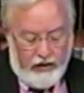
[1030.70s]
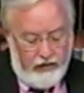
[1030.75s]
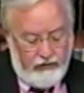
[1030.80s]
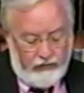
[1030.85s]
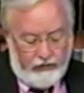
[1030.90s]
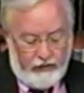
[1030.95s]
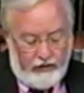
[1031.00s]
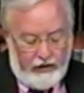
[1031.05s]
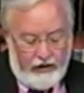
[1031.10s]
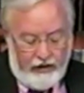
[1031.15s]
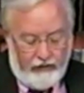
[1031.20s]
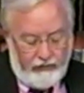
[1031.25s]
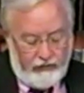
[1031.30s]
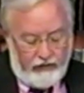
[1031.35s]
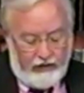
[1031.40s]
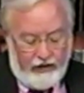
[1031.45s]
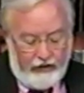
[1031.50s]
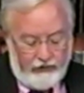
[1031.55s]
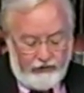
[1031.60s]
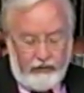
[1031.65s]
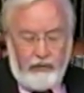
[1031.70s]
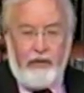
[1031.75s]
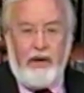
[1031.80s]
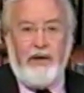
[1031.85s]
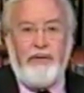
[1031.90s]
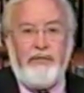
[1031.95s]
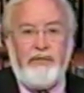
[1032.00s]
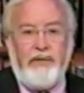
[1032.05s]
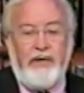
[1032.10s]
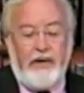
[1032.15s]
Israel have
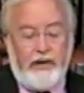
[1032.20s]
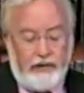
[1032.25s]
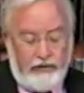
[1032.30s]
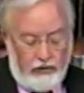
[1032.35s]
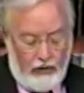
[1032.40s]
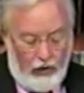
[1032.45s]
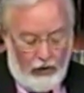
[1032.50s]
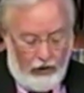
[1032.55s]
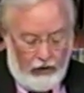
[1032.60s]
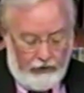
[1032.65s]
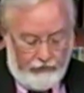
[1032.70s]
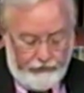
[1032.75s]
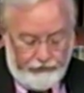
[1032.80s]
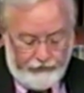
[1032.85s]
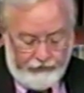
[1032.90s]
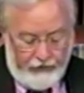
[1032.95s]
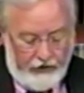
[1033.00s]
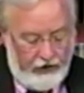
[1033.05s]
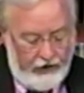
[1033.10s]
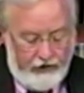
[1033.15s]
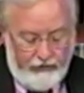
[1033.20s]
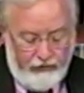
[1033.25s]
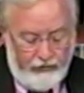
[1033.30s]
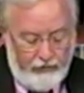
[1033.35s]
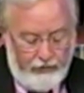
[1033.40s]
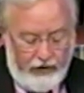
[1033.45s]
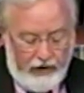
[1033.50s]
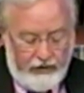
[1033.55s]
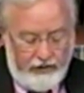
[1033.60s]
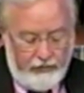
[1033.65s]
transgressed thy law, even
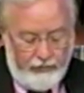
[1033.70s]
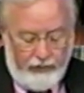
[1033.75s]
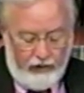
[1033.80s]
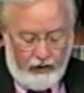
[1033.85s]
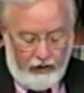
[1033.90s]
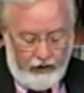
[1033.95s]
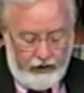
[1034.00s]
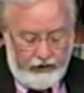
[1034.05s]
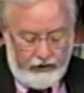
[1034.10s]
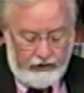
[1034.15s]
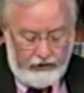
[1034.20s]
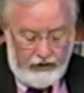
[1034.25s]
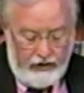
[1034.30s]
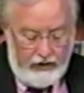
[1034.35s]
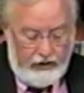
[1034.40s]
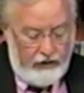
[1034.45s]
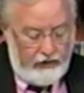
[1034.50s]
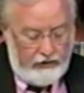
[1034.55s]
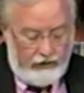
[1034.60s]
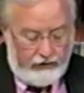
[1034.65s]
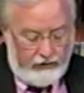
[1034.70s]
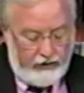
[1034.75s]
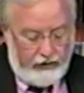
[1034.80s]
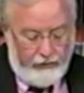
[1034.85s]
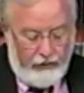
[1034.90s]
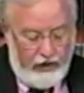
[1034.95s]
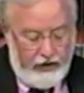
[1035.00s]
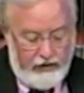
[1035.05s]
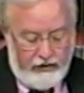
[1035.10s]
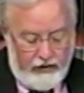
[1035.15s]
by departing, that they
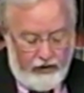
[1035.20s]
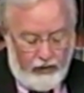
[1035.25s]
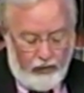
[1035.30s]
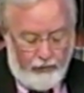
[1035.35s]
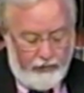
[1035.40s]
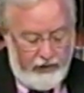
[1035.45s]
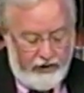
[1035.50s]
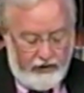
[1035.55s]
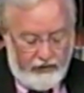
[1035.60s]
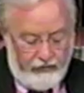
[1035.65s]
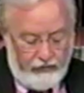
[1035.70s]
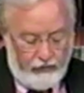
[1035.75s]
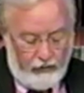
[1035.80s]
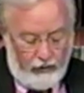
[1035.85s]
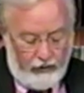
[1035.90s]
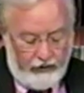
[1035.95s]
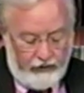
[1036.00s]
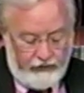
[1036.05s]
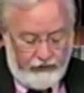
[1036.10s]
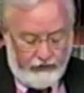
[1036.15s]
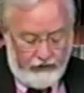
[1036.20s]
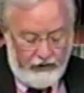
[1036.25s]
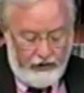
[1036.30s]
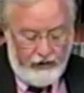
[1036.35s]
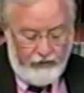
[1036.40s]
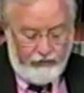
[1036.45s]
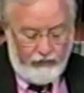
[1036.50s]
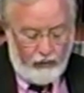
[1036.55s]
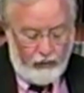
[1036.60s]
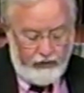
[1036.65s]
might not obey the voice.
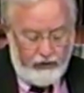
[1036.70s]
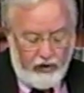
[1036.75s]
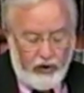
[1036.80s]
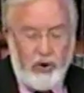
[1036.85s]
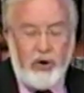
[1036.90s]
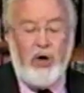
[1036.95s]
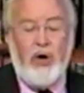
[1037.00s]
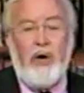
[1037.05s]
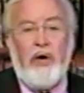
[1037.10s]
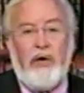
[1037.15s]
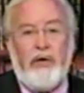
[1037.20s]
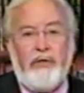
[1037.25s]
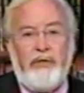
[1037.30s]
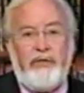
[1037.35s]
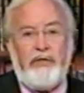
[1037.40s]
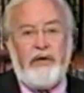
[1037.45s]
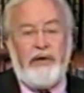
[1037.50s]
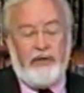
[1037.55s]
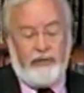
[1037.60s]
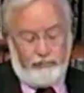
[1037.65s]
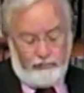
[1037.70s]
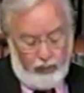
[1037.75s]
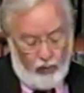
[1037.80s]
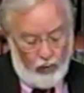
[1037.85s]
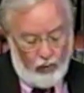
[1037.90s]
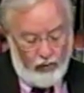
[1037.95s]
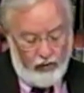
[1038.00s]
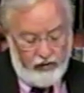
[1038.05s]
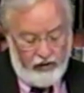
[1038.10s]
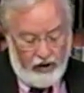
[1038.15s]
Therefore, the curse is
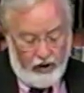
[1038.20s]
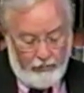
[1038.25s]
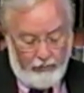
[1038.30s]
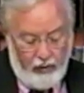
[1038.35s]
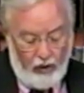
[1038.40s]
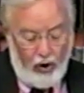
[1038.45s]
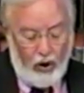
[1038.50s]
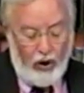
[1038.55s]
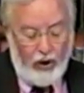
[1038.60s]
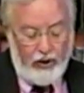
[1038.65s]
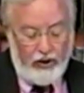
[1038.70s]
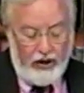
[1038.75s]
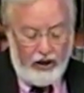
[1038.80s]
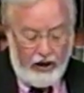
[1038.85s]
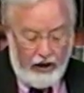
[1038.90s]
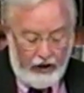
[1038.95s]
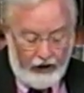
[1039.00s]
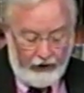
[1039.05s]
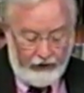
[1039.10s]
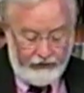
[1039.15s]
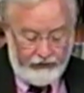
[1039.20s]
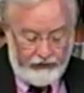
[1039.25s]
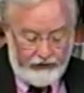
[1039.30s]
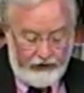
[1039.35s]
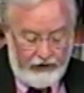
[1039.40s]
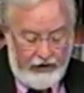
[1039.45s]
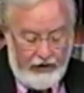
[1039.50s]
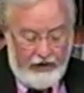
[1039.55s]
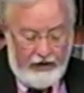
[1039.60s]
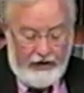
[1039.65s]
poured upon us,
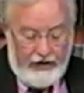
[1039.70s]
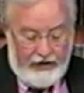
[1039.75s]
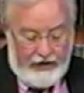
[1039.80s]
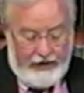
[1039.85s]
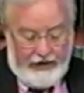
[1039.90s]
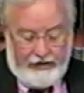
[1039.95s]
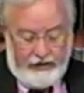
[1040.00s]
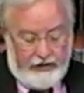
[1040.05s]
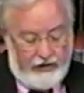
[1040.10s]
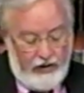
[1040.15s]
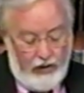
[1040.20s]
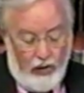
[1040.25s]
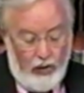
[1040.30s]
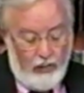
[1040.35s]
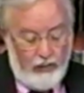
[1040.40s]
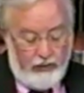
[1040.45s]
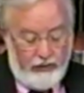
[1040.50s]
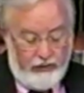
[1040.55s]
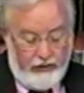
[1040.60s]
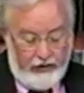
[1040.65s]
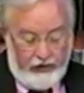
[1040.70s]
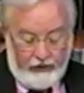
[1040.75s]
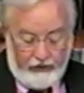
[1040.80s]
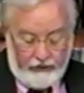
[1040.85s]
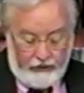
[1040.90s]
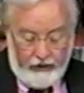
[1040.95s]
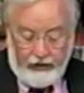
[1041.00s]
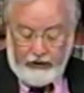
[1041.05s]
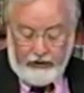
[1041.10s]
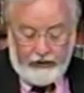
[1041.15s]
and the oath that is
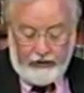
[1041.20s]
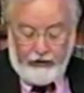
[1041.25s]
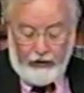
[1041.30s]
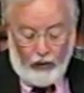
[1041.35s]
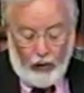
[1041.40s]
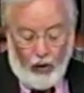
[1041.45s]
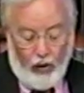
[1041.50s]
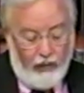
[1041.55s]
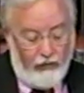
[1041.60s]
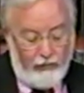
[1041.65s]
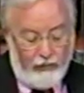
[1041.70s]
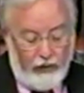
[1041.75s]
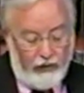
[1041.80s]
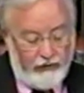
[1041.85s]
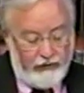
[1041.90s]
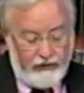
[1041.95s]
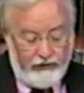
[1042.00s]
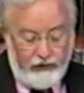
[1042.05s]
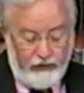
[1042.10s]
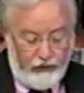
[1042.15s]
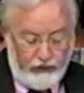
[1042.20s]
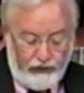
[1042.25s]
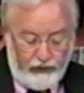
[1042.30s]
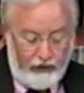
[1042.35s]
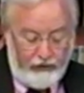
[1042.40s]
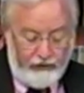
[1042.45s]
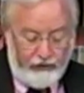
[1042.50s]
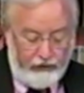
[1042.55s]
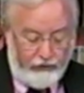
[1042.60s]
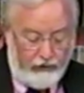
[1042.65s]
written in the law of Moses, the
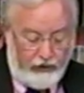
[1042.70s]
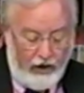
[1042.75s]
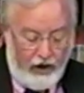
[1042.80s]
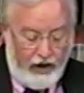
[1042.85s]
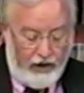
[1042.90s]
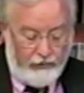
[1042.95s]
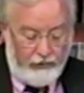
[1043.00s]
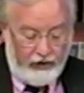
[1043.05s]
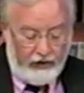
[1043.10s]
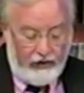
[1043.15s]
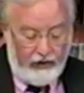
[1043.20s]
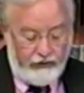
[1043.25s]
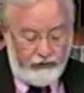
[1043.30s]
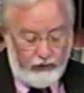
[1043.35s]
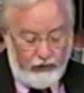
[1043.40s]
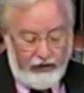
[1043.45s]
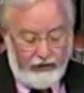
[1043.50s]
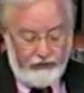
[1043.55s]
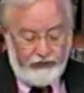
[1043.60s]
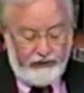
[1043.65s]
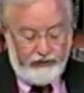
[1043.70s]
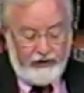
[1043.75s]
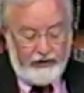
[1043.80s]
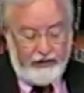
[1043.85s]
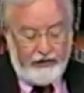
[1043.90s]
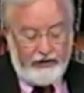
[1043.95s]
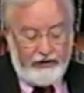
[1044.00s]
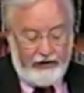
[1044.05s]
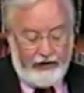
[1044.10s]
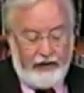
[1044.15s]
servant of God, because we have
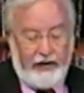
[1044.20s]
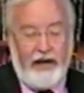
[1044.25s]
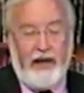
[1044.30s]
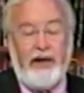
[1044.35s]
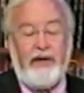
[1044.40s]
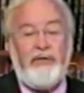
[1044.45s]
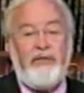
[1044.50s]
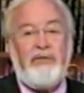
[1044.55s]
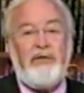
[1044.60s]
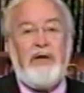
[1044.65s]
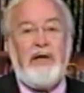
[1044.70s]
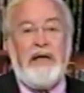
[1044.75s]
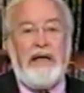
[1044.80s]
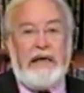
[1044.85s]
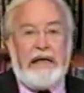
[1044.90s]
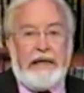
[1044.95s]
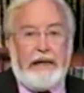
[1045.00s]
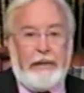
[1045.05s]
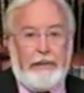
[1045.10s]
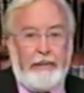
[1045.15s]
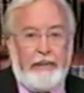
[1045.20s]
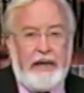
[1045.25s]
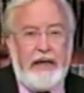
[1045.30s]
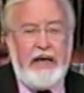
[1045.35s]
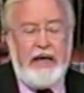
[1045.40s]
sinned against him.